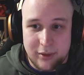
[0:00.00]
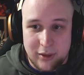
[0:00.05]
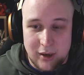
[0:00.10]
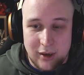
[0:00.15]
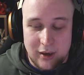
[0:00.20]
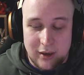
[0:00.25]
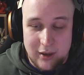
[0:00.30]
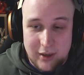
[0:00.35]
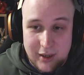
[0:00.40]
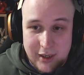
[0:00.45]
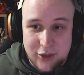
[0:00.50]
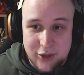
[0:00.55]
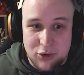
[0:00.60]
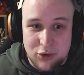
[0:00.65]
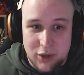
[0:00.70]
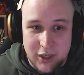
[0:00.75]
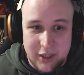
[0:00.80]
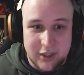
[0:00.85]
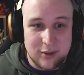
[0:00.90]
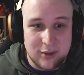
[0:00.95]
that
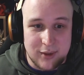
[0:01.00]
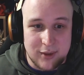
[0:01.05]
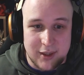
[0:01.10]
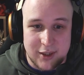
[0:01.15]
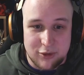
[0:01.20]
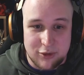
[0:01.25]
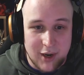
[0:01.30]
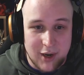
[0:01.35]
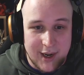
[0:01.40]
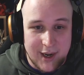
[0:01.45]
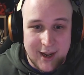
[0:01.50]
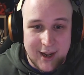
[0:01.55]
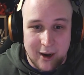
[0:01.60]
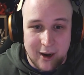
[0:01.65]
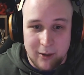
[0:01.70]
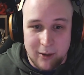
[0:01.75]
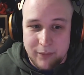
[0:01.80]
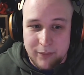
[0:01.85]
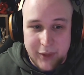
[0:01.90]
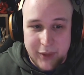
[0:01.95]
literally do this right
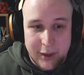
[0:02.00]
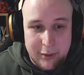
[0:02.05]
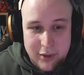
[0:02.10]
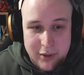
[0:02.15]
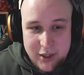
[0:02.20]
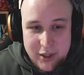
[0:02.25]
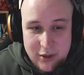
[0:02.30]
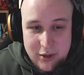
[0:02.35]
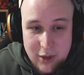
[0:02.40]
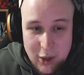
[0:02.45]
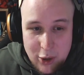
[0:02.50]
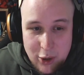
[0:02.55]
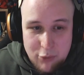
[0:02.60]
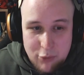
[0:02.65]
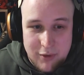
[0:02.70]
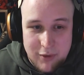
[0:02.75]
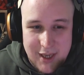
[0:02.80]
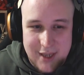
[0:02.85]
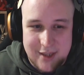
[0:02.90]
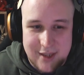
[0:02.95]
now. There is no
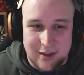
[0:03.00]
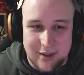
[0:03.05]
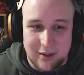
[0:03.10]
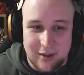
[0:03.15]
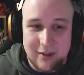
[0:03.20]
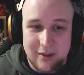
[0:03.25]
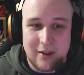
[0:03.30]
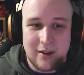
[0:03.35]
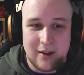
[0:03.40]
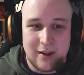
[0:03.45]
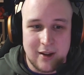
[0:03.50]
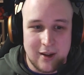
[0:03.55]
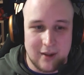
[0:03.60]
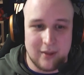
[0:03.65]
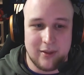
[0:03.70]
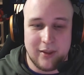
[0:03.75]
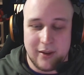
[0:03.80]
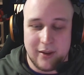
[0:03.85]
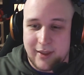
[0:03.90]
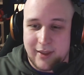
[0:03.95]
reason
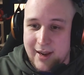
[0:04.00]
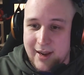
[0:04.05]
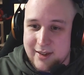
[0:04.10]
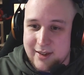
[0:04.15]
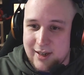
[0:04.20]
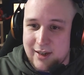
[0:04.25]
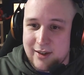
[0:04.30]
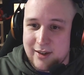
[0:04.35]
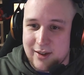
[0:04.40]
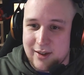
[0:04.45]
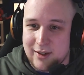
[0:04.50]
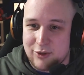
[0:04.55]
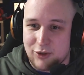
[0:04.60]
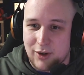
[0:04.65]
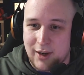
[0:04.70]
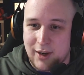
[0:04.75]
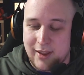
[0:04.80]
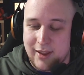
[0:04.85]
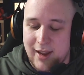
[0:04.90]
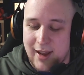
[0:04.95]
that sentence
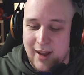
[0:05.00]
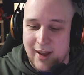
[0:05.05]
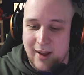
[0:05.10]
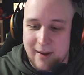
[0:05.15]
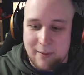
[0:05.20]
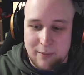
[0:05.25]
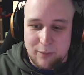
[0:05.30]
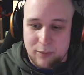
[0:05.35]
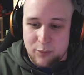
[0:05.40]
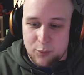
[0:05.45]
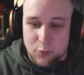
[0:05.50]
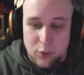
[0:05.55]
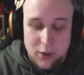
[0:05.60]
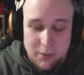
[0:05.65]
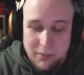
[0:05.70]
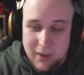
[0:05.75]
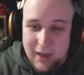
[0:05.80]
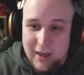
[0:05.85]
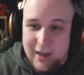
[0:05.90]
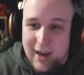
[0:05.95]
right there
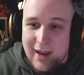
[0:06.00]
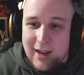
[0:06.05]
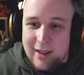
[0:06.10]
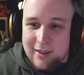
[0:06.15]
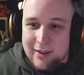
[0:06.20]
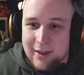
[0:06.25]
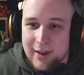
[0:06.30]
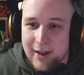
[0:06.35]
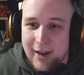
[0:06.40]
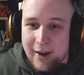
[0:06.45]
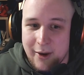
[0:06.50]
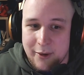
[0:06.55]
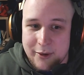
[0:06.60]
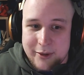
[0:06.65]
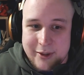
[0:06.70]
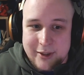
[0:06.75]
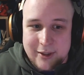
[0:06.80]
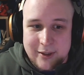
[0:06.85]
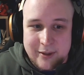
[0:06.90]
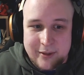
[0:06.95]
would mean anything
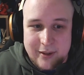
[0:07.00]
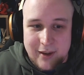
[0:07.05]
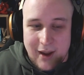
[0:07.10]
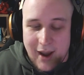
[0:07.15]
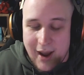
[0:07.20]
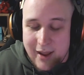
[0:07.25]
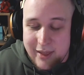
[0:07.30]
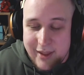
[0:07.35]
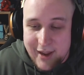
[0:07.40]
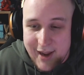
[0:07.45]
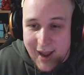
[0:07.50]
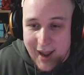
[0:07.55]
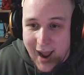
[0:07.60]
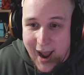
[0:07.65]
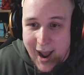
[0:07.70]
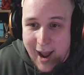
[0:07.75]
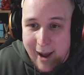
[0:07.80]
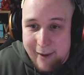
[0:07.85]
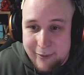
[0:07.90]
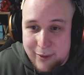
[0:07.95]
else. And they
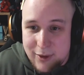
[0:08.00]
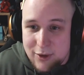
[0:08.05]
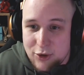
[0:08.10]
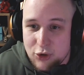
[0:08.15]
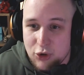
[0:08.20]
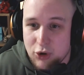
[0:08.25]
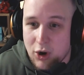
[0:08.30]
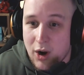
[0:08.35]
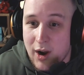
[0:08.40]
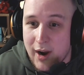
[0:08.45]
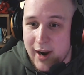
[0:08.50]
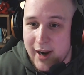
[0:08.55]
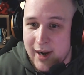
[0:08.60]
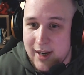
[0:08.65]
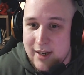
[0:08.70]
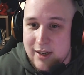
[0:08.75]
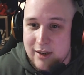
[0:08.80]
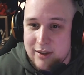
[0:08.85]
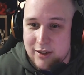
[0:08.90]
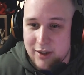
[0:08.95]
haven't
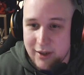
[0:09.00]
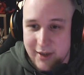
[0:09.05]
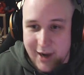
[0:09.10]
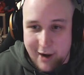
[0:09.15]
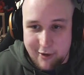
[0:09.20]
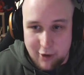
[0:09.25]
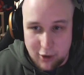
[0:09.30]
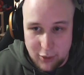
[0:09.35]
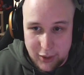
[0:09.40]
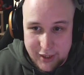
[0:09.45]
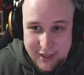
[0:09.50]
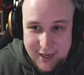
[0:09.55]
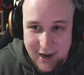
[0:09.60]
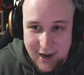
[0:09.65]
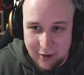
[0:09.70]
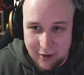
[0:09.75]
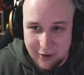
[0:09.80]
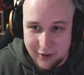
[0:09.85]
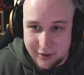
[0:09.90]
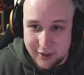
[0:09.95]
tried to narrow it
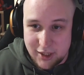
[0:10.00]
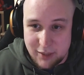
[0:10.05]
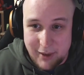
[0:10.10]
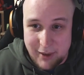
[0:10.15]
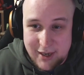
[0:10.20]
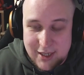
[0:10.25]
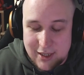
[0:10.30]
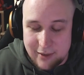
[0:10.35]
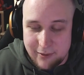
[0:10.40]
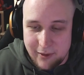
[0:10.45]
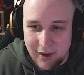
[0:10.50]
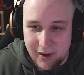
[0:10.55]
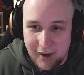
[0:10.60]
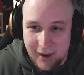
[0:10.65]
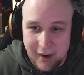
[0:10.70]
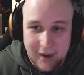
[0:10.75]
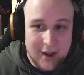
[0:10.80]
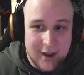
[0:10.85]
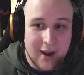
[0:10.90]
down and specify.